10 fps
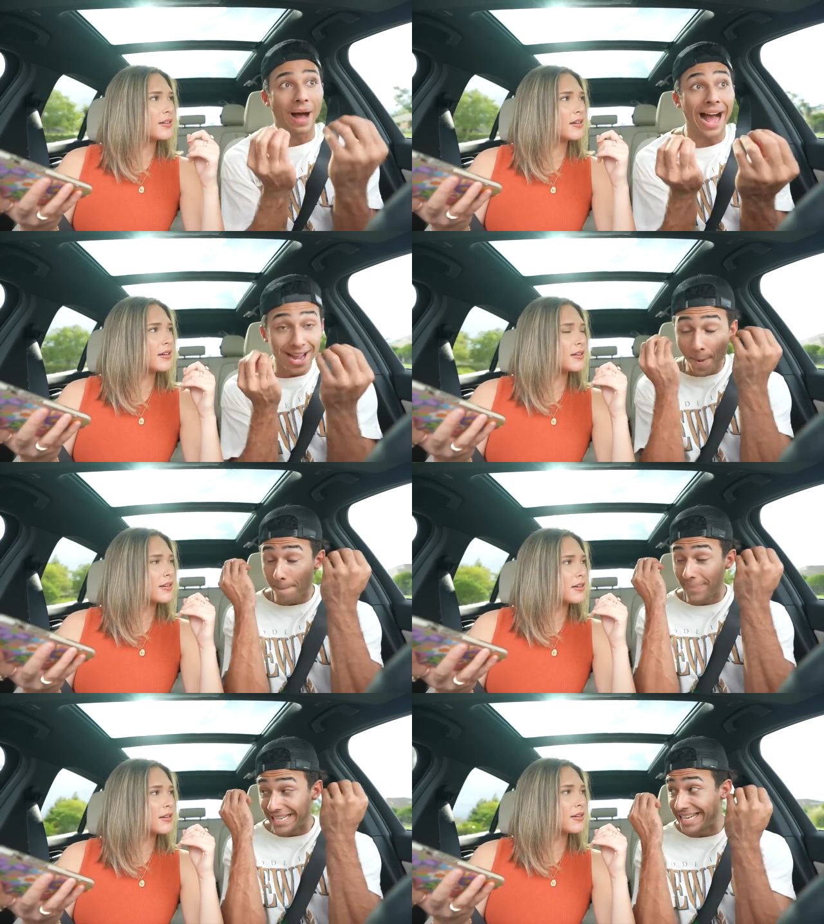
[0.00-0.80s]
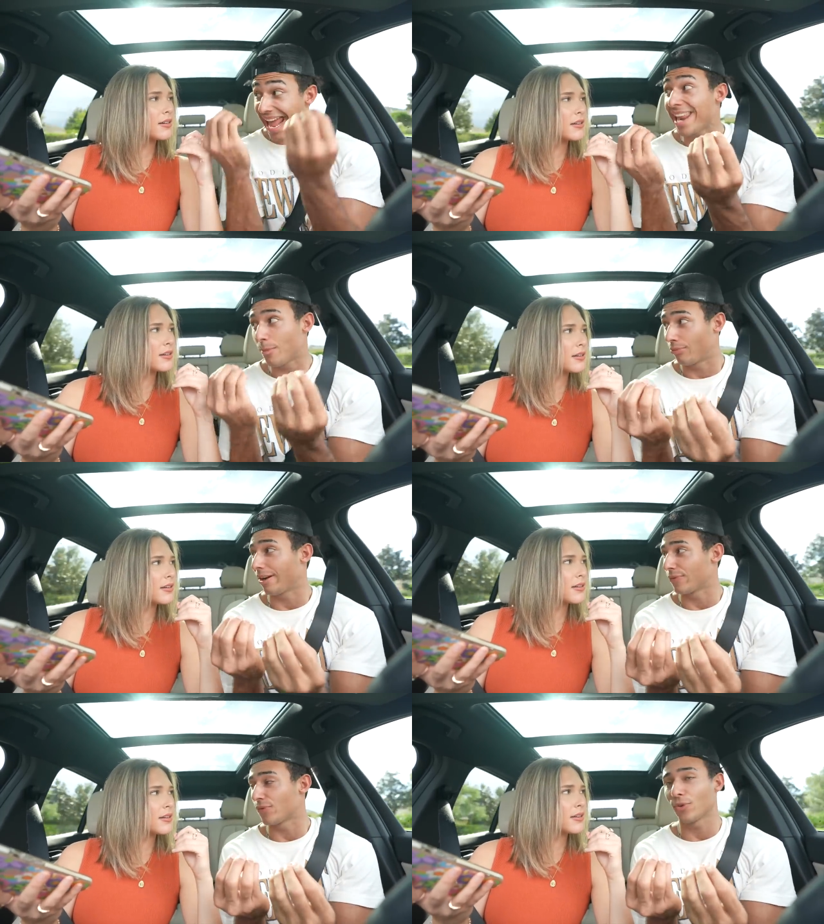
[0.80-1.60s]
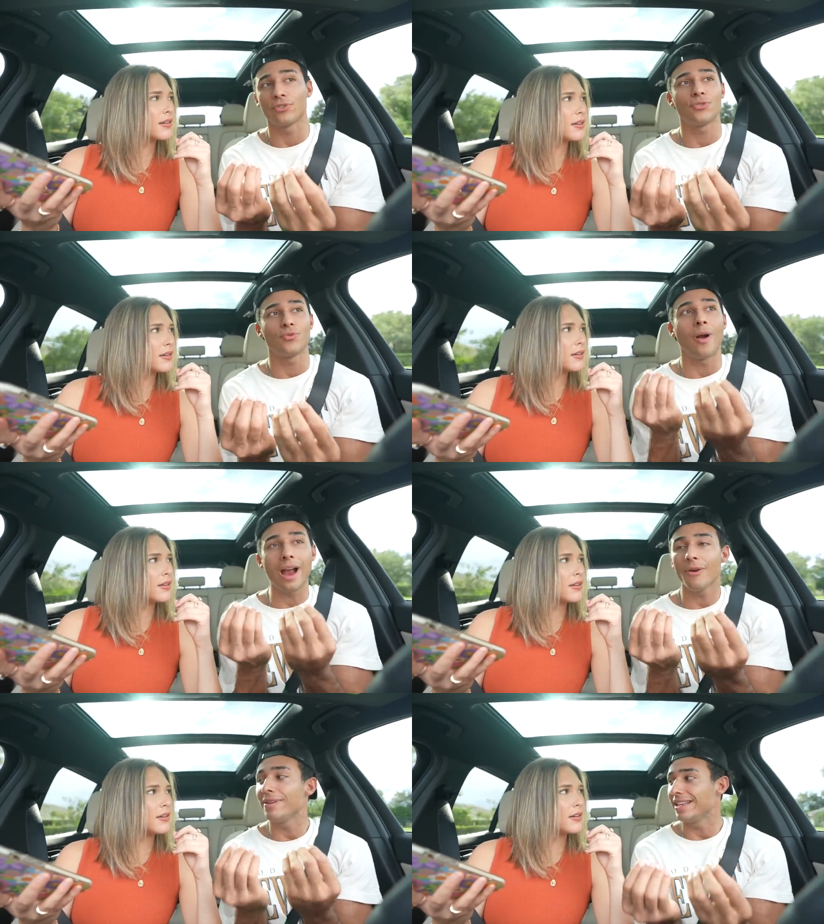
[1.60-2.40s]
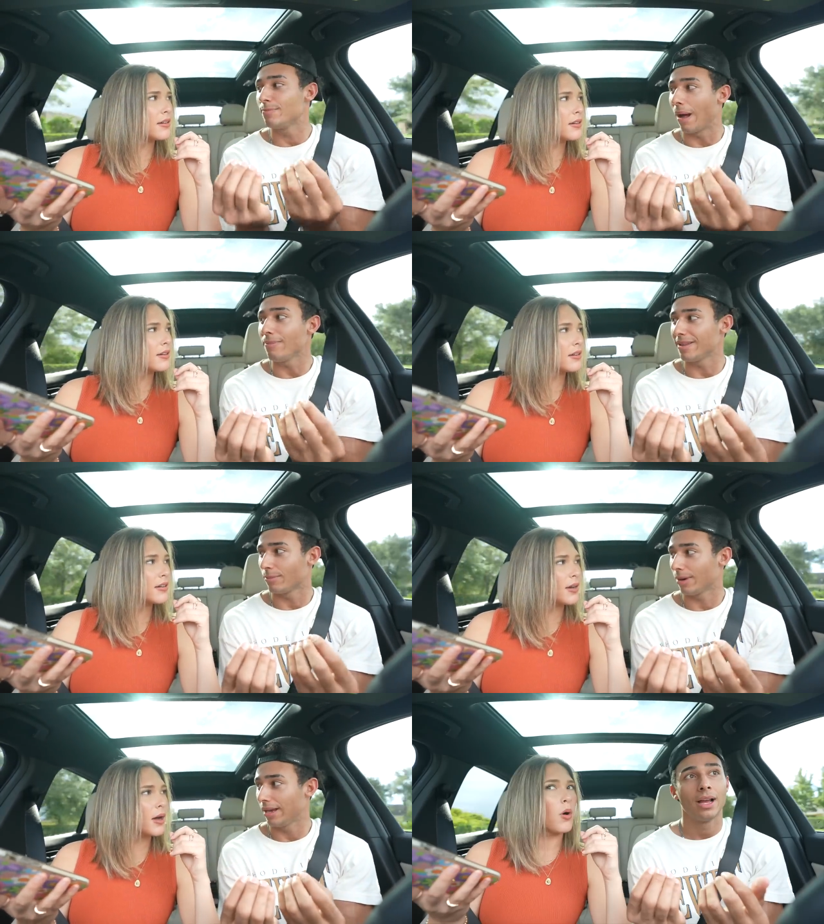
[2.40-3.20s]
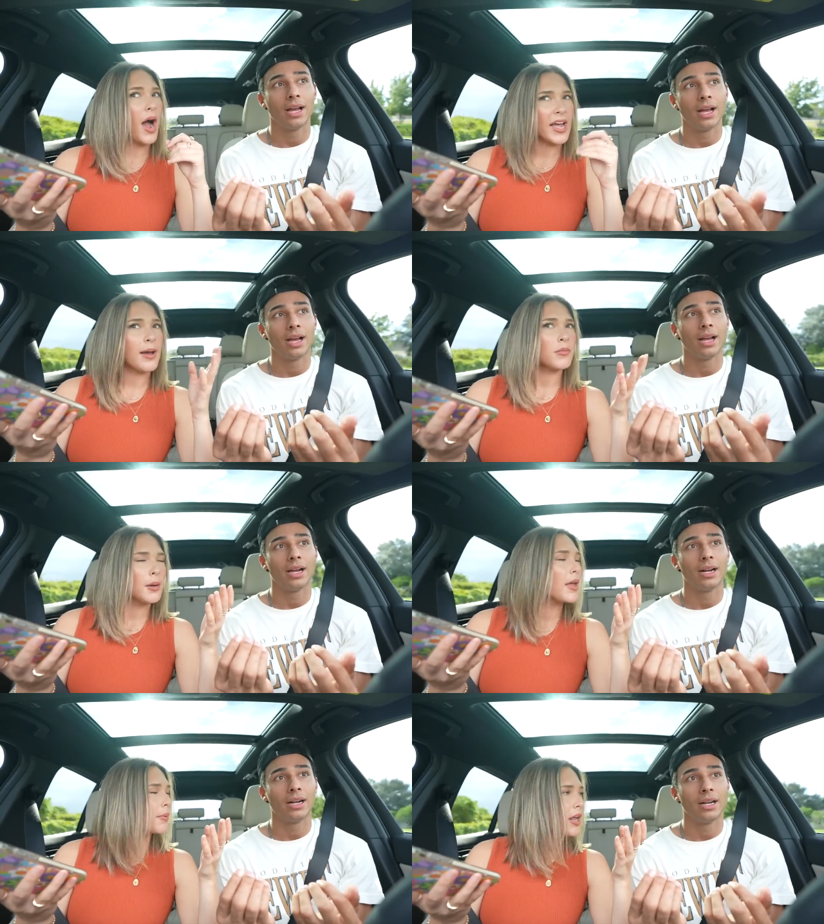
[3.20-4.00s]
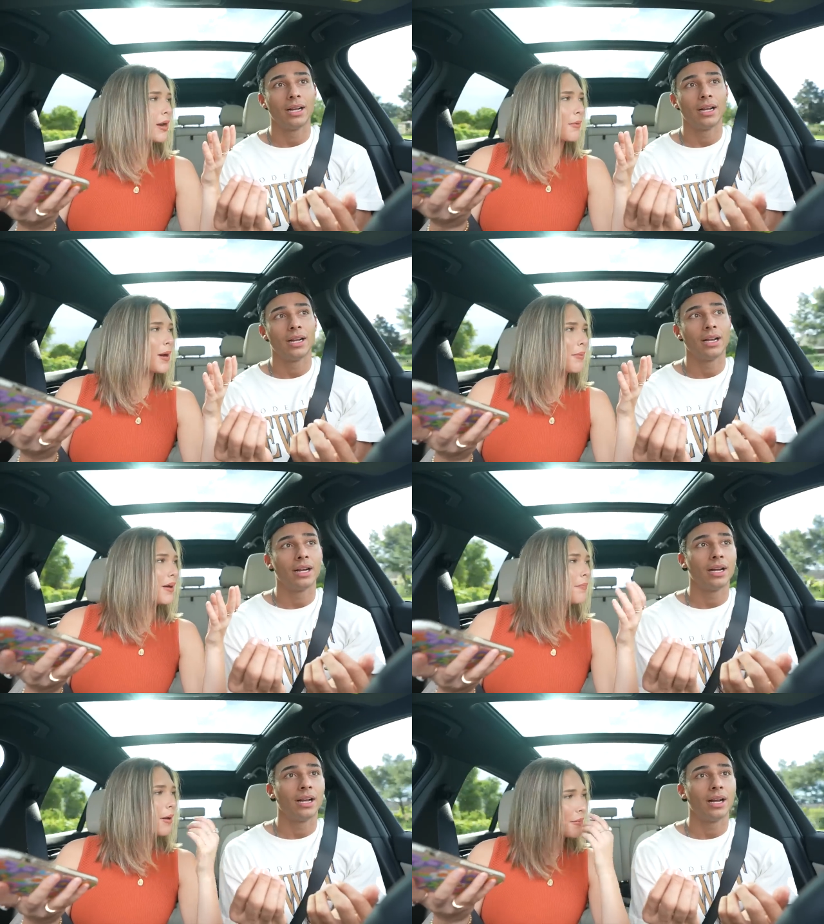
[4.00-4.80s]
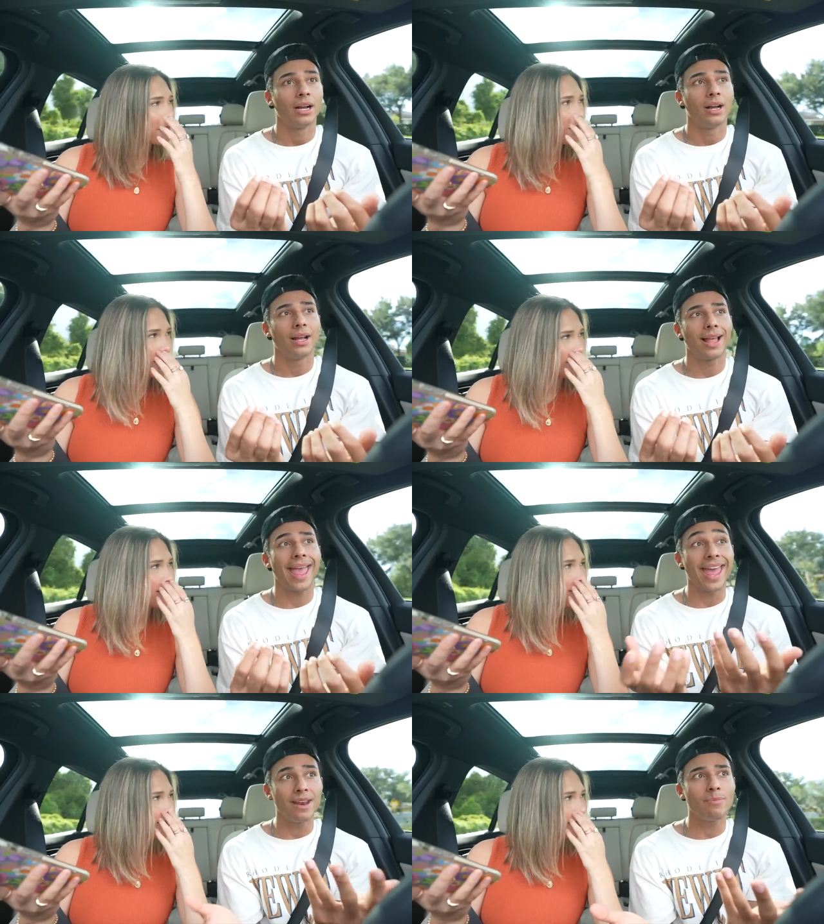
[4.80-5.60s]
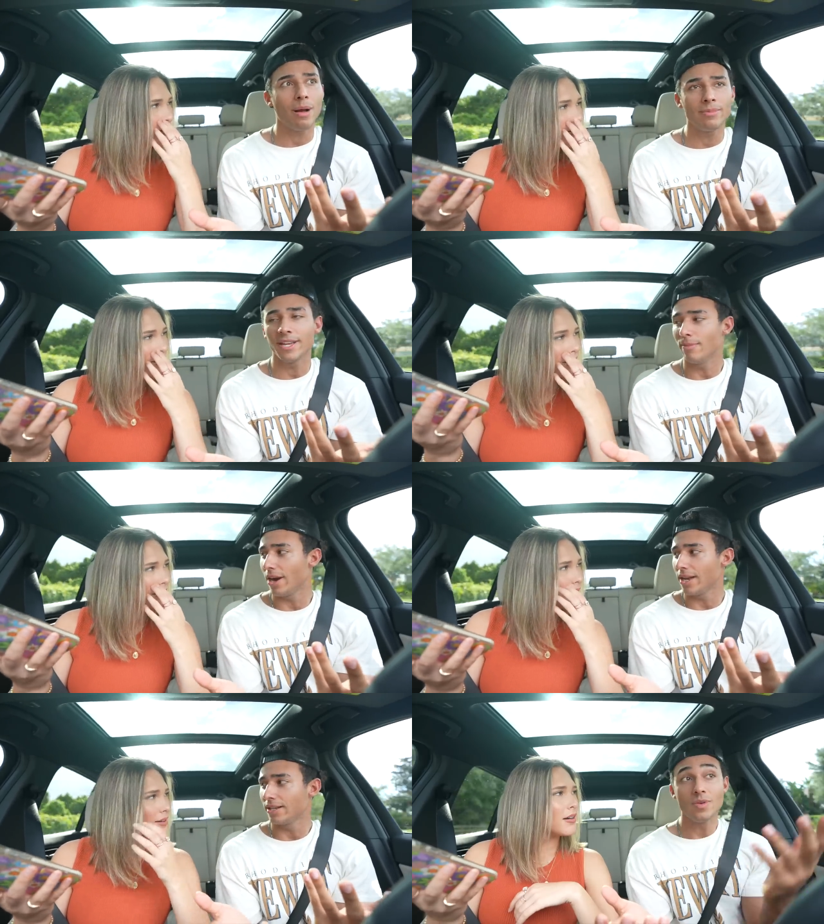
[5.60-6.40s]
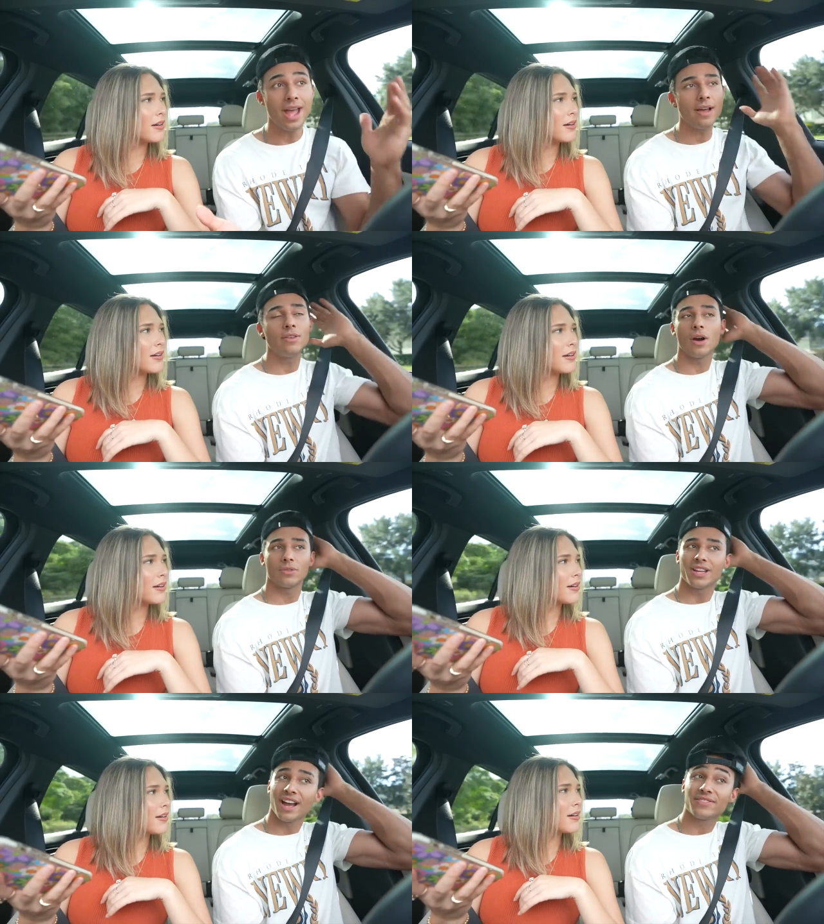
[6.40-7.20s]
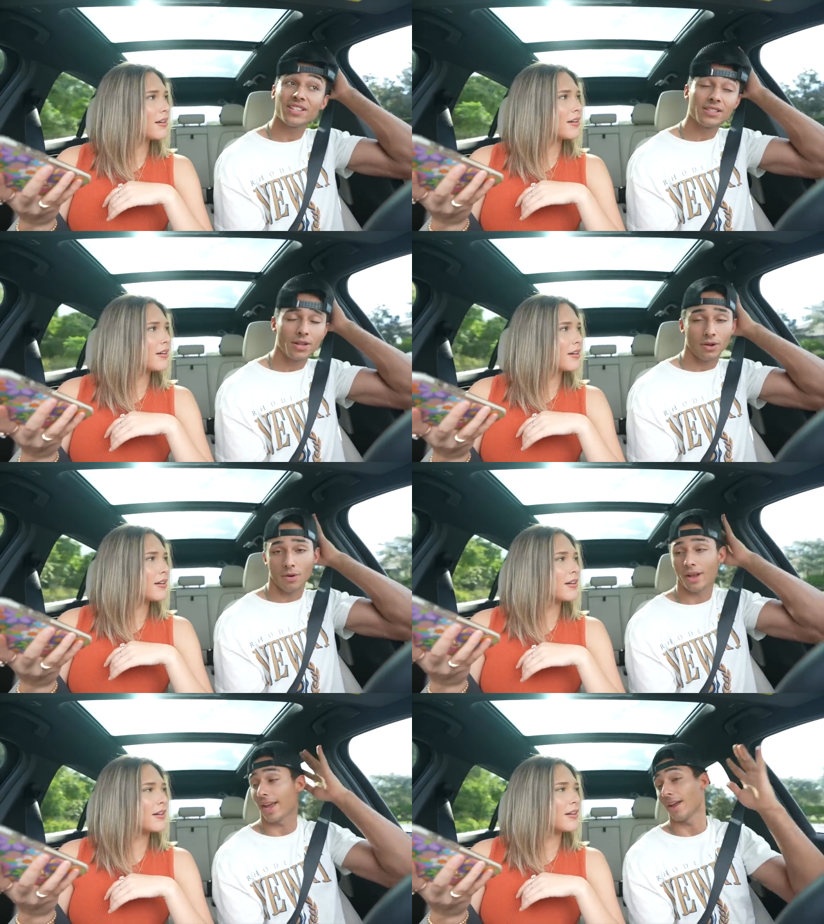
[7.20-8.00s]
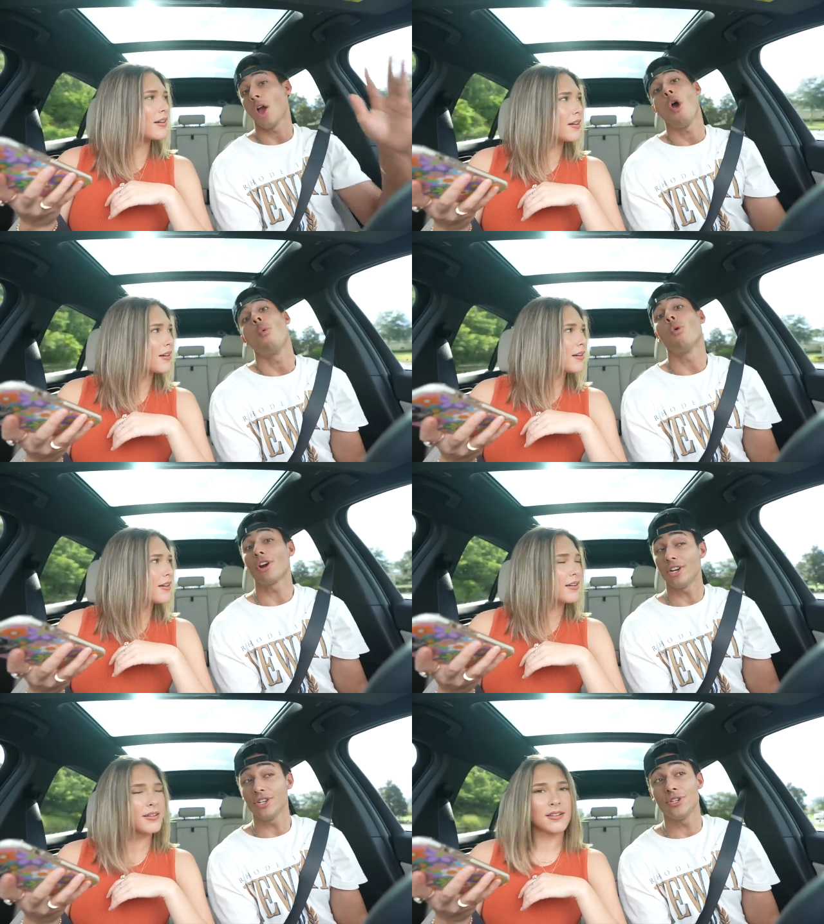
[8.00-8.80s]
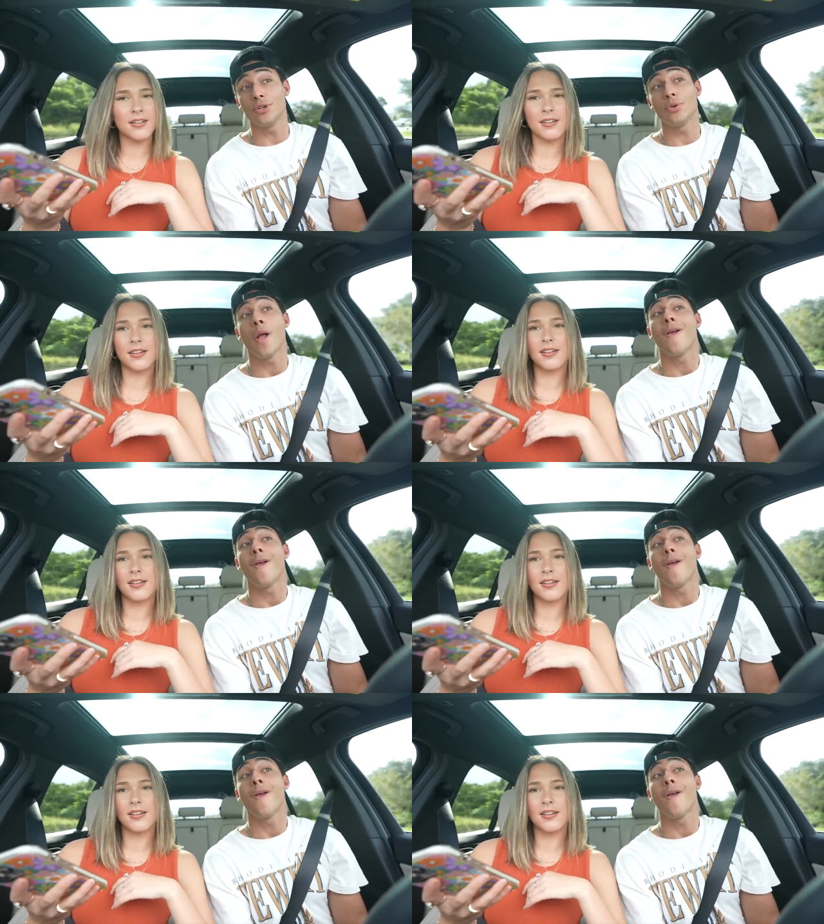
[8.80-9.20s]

Speaker 1: buy banana bread for you. Why are we getting pumpkin bread?
Speaker 2: I am gonna make banana bread, but pumpkin bread. And
Speaker 1: pumpkin bread? We have no. We have to no. Okay. We're gonna do